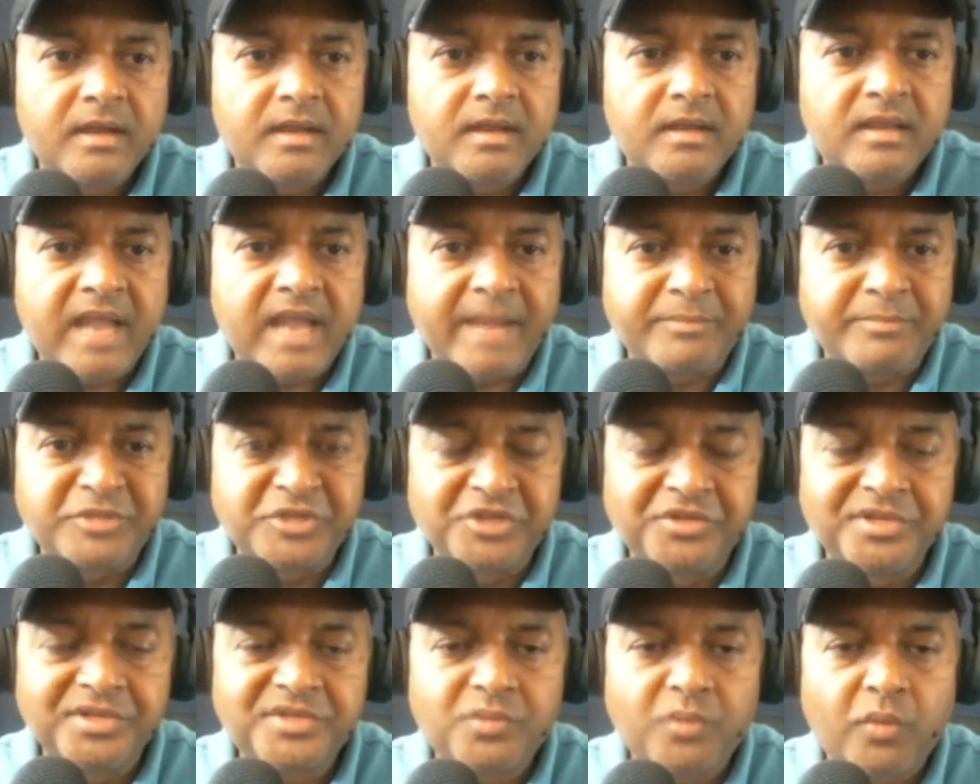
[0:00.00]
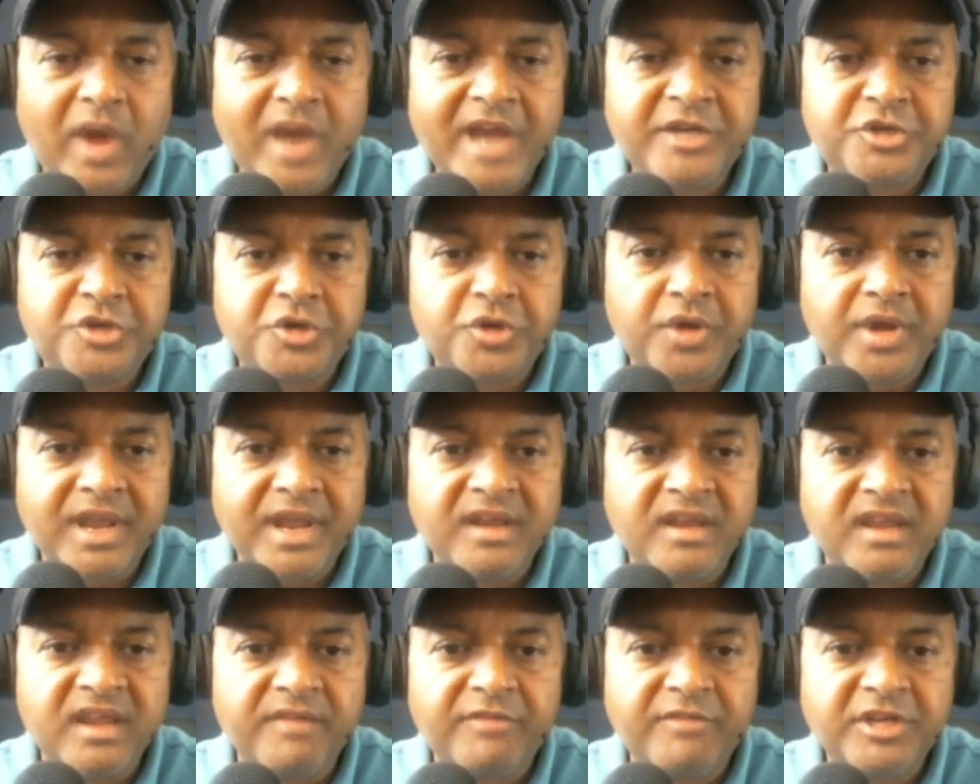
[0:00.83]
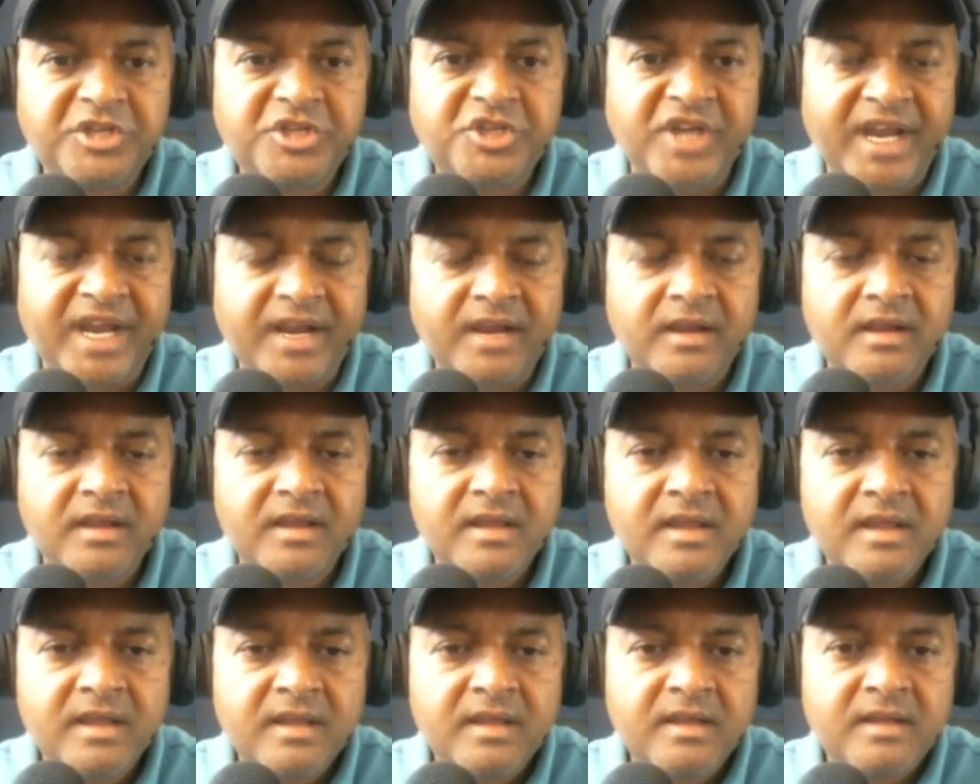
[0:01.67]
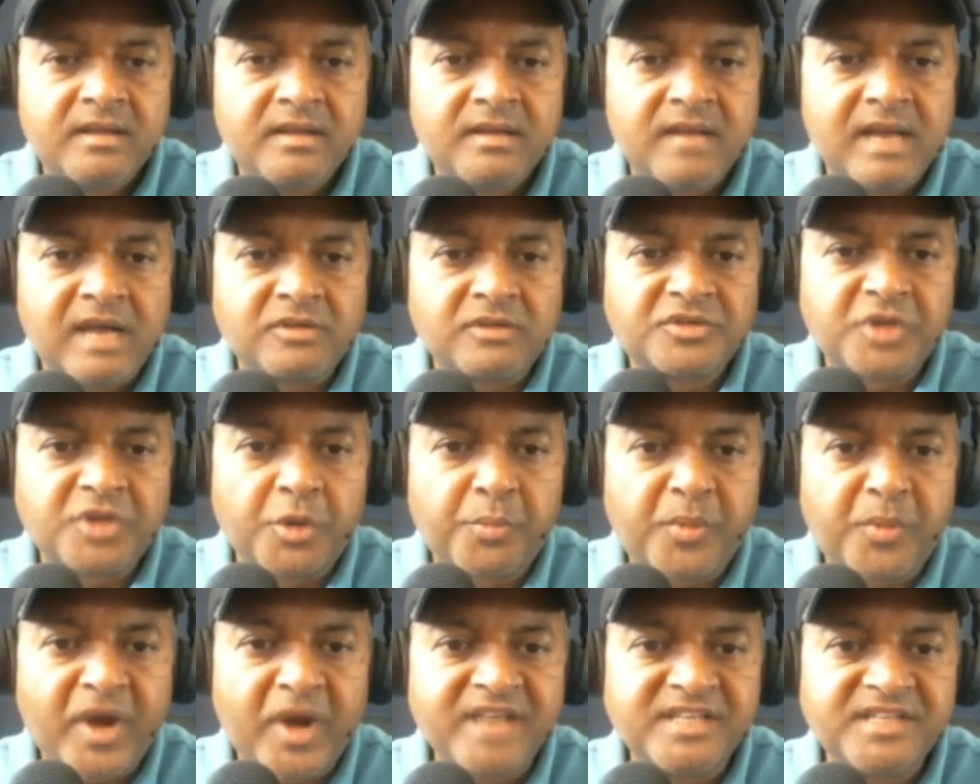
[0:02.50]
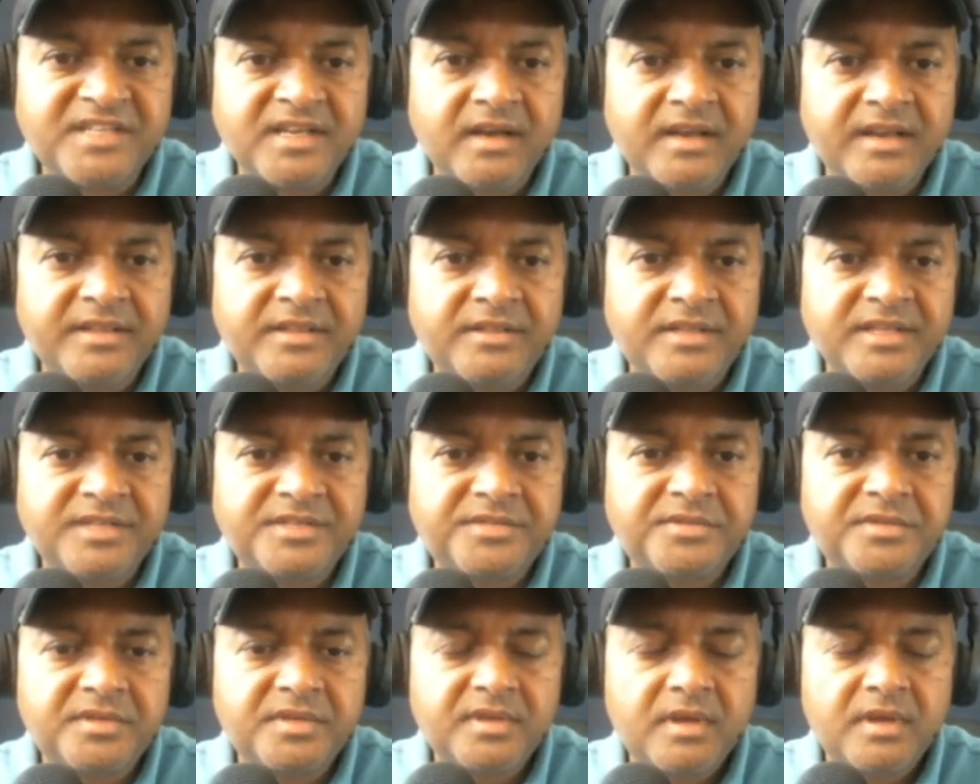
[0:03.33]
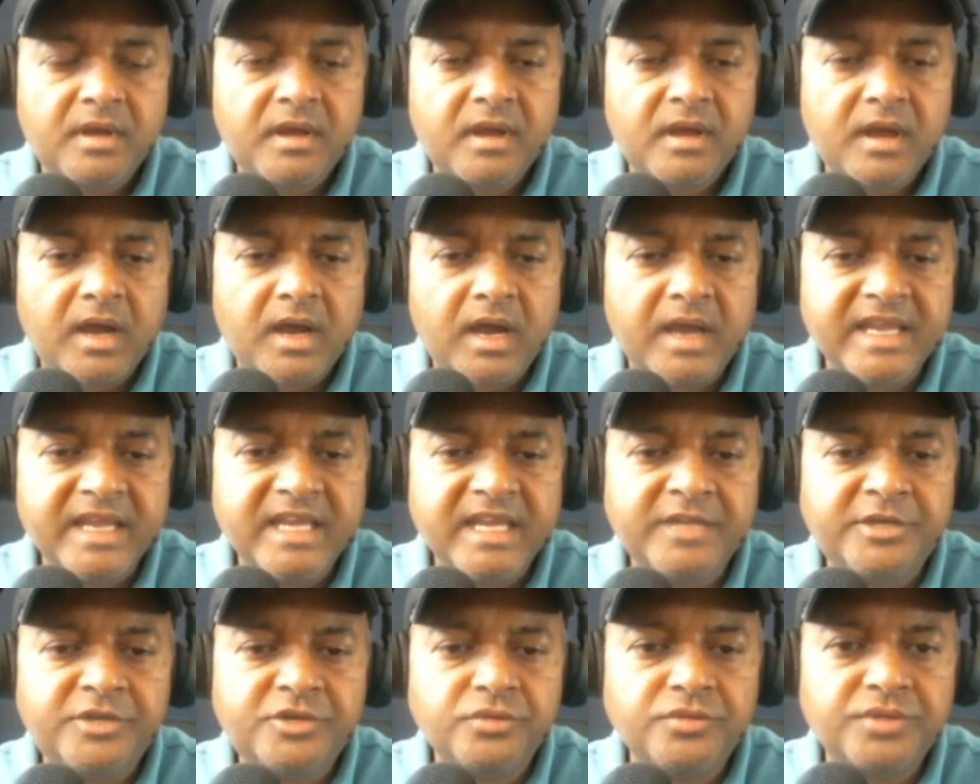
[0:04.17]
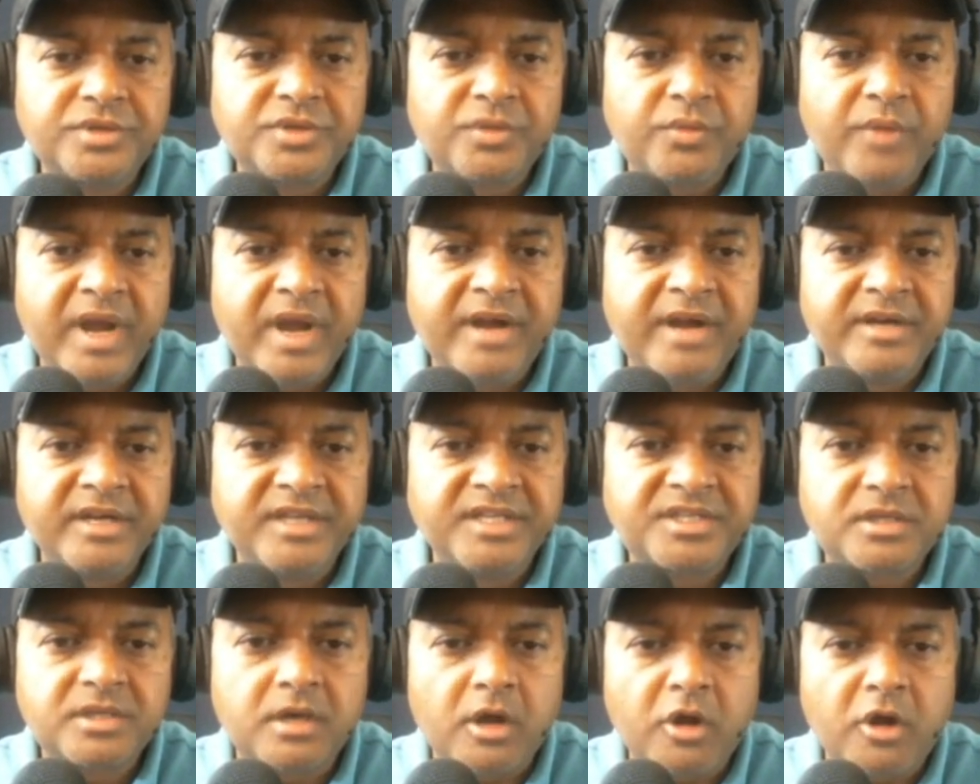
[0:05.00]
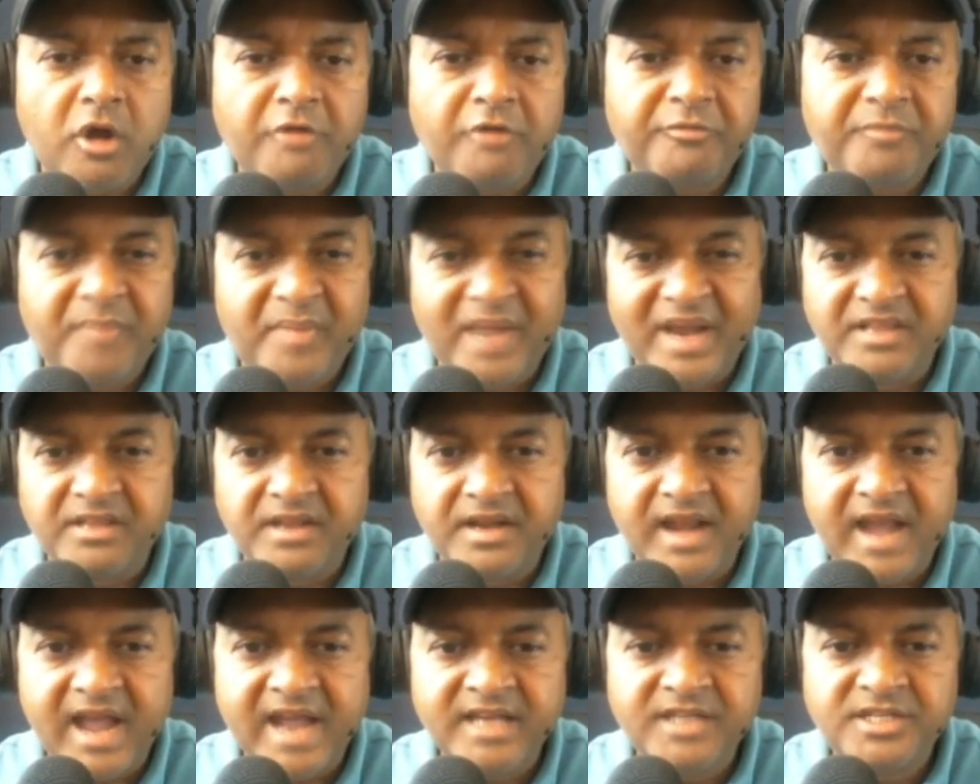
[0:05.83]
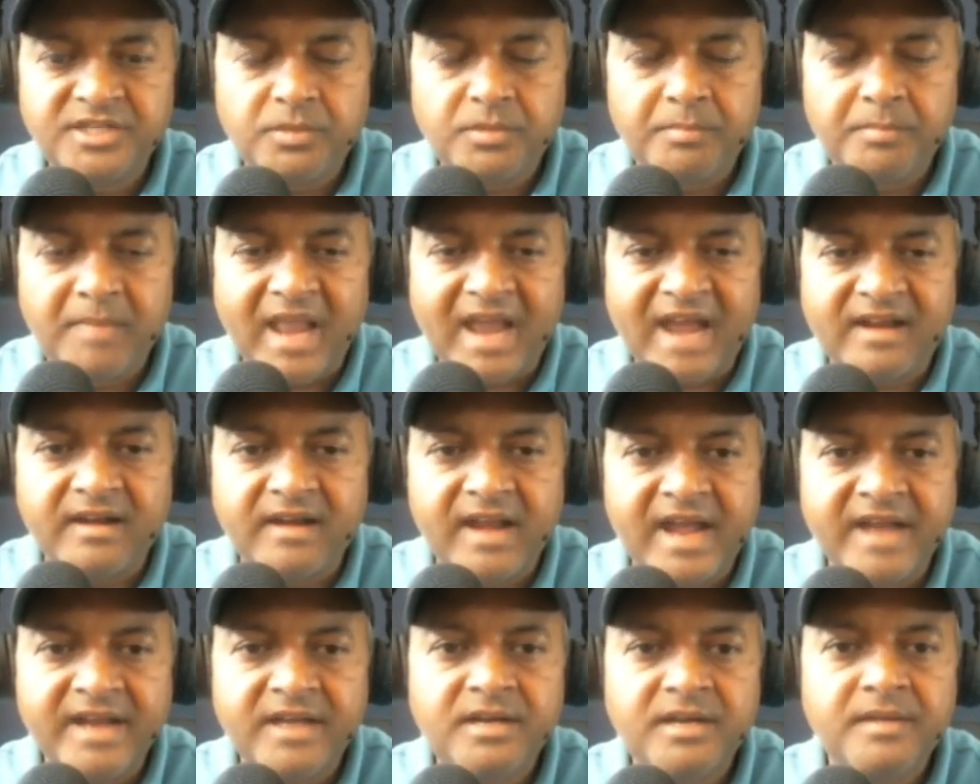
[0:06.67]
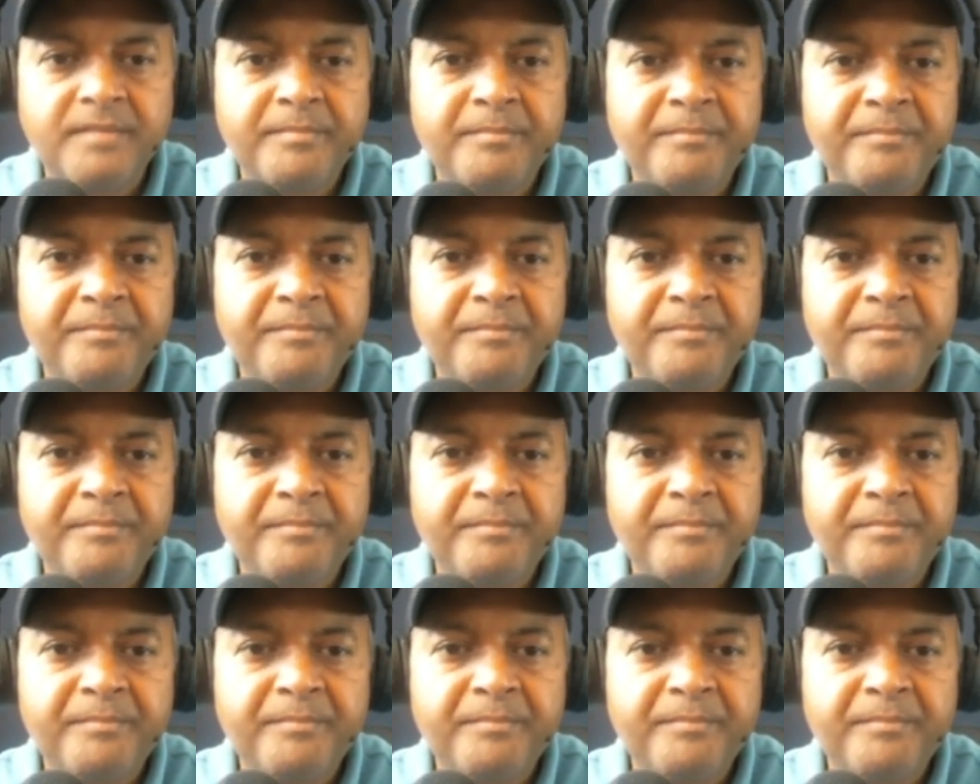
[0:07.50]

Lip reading: capture this white rook and give a check. Now, surprisingly, this e2 square is cut off by the knight, black knight.